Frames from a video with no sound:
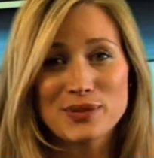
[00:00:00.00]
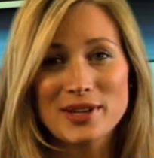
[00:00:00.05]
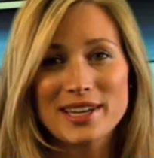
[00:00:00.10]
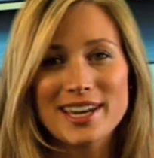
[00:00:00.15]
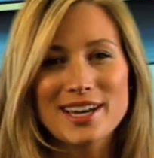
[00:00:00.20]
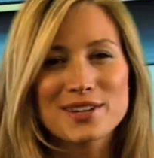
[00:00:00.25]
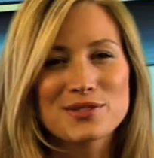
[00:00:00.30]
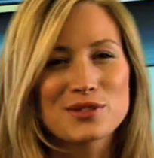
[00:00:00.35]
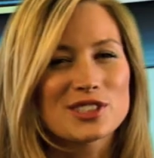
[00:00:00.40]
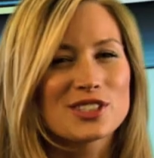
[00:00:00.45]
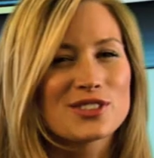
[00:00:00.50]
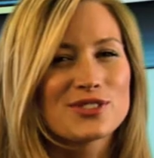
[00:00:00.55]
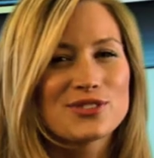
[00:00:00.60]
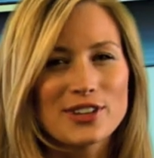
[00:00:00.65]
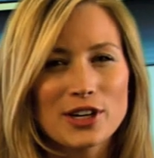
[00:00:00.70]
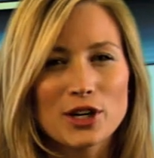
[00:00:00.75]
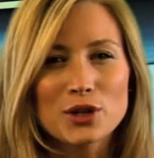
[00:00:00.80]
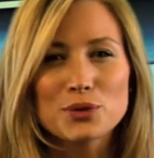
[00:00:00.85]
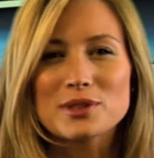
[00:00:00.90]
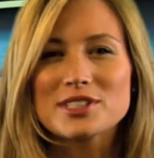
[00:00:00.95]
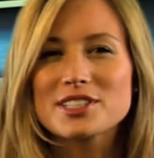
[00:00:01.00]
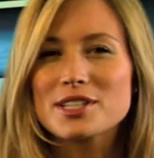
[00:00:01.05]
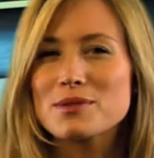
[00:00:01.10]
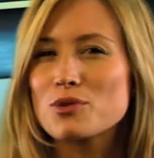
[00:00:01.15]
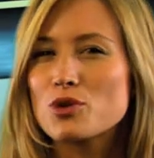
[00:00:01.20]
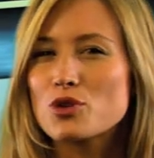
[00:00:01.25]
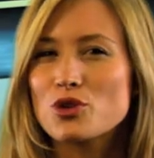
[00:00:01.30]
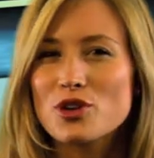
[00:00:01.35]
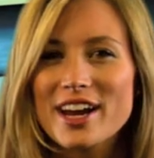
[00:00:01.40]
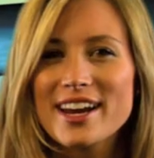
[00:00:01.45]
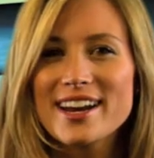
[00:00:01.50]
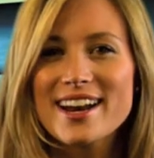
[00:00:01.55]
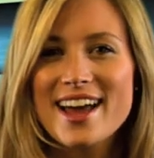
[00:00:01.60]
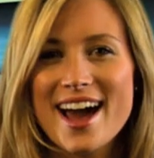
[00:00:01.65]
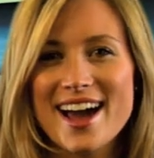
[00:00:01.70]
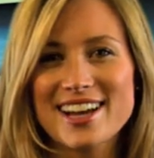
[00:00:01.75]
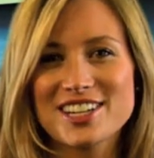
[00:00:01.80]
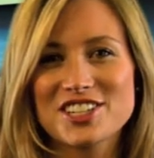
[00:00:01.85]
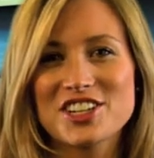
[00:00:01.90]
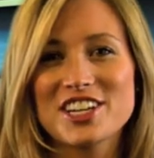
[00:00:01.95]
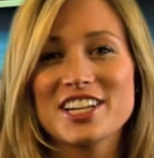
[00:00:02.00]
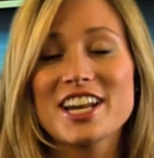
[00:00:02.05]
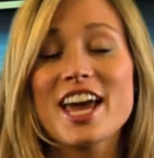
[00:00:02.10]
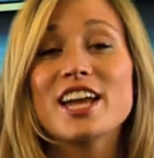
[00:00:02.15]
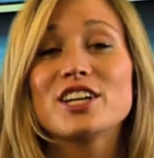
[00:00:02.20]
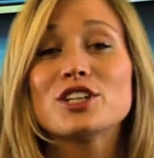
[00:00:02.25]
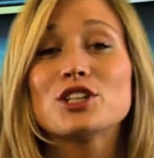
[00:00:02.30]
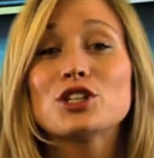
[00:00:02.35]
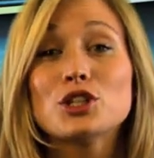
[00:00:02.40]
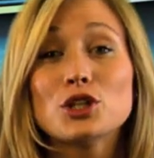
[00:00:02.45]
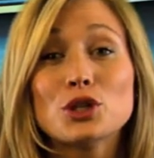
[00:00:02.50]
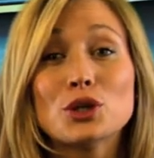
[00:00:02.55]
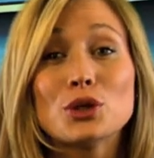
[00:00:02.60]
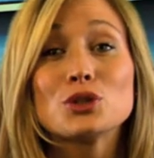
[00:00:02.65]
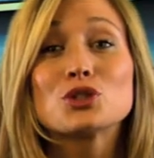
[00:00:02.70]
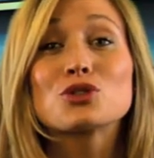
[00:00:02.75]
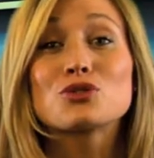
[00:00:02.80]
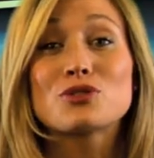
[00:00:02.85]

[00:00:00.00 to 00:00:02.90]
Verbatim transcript: weekend was filled with some great action and huge